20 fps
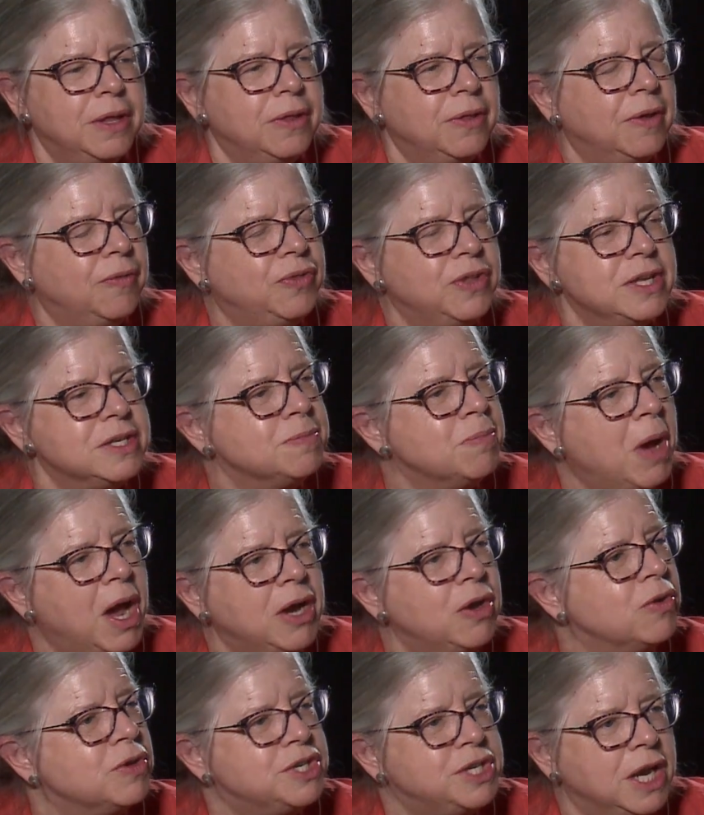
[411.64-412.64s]
If these
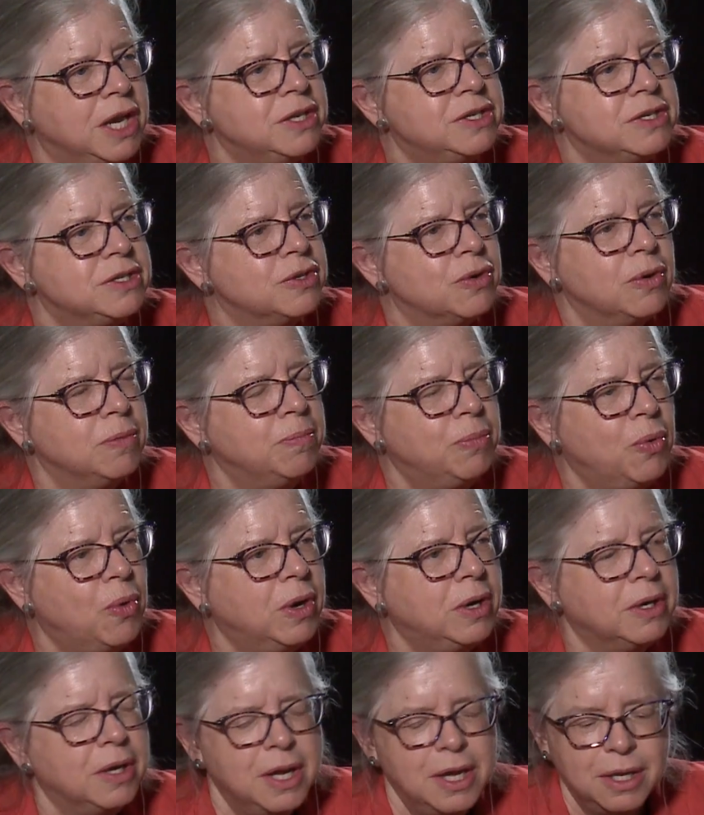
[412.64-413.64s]
minor changes are
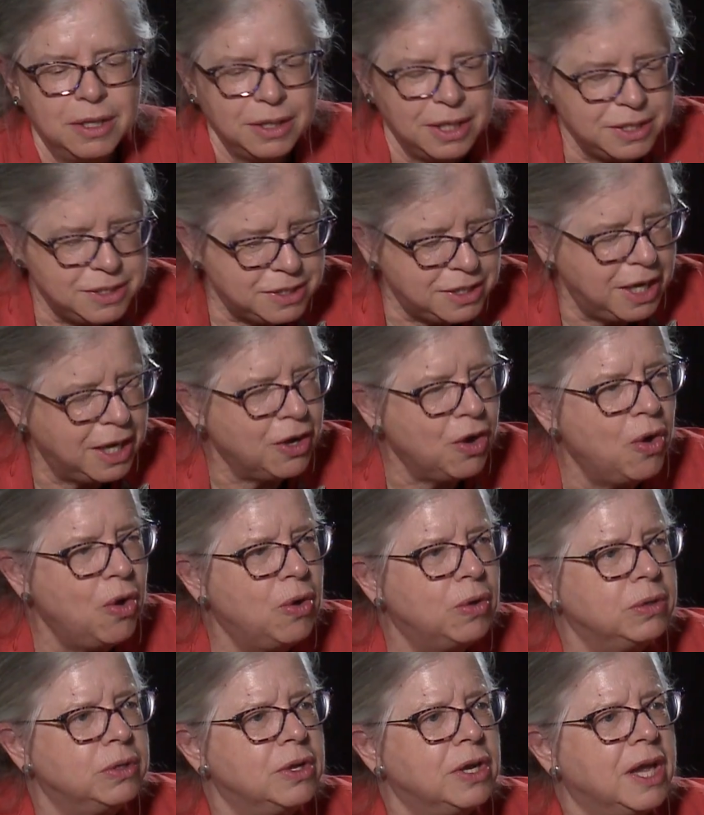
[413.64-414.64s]
important, let's take a
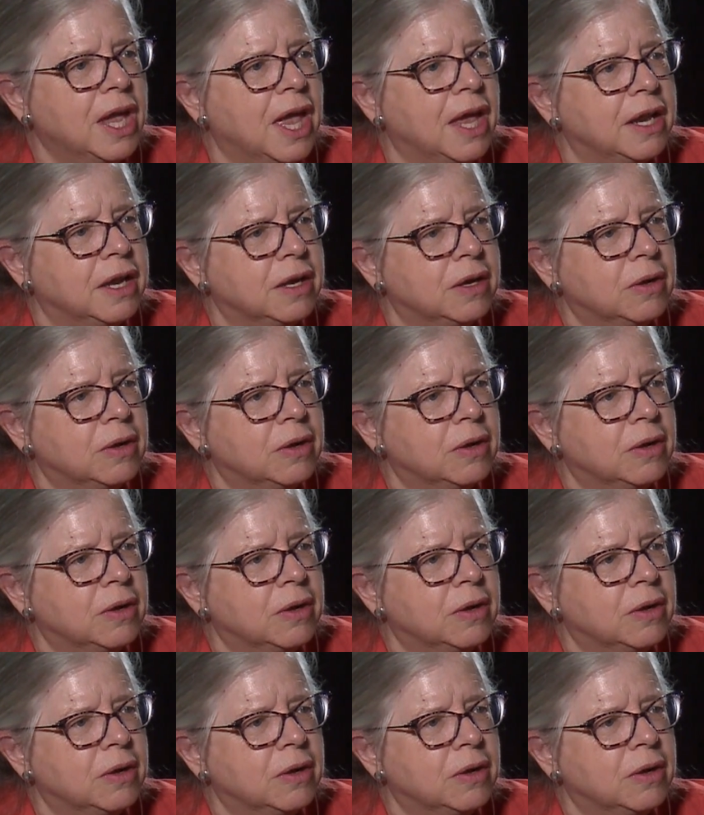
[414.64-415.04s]
whole look at it.